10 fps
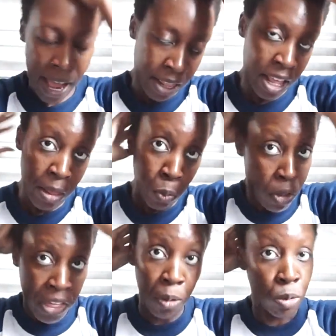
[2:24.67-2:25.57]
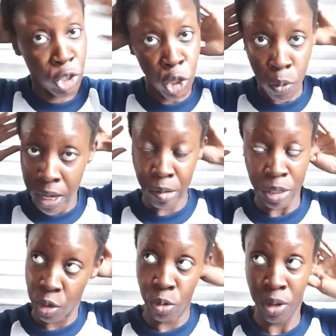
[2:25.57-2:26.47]
And then what that will do
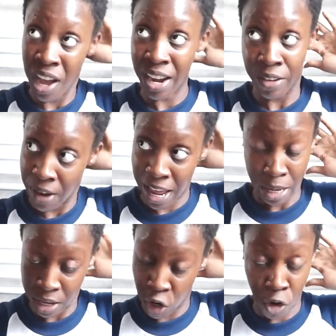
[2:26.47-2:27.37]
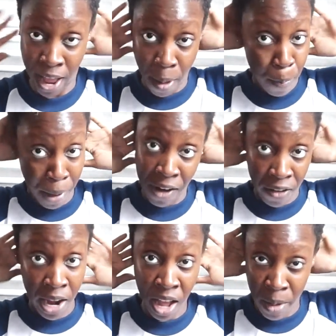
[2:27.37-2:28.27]
is it will kind of like create a
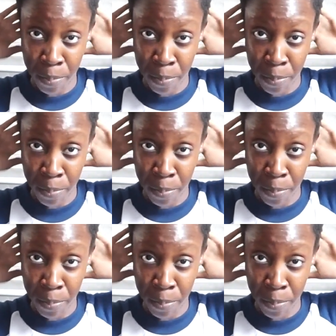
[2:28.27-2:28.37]
barrier